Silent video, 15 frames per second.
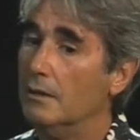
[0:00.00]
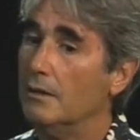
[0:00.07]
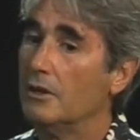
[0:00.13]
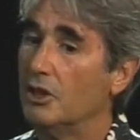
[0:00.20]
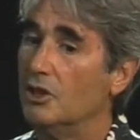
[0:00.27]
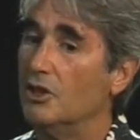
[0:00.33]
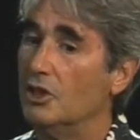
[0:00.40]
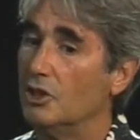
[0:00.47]

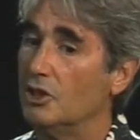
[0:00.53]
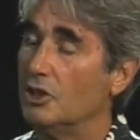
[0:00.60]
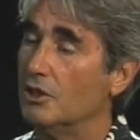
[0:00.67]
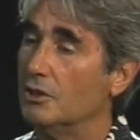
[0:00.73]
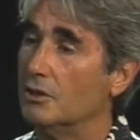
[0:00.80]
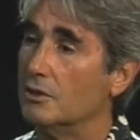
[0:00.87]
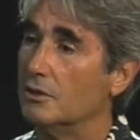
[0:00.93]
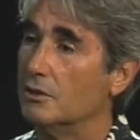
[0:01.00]

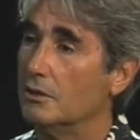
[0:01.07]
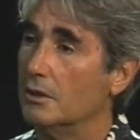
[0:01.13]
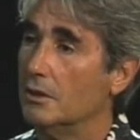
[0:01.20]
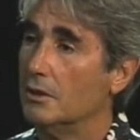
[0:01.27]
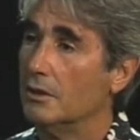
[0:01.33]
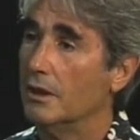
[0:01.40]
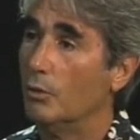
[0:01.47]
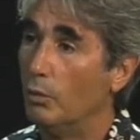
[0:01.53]
conditions
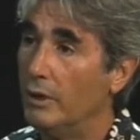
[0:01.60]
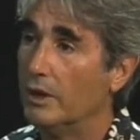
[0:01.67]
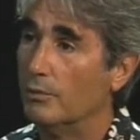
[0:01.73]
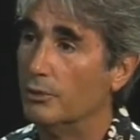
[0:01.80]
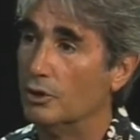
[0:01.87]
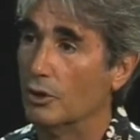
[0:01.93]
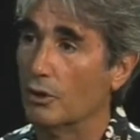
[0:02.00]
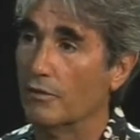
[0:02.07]
that we
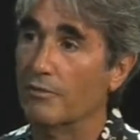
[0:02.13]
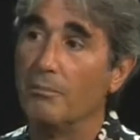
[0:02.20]
observed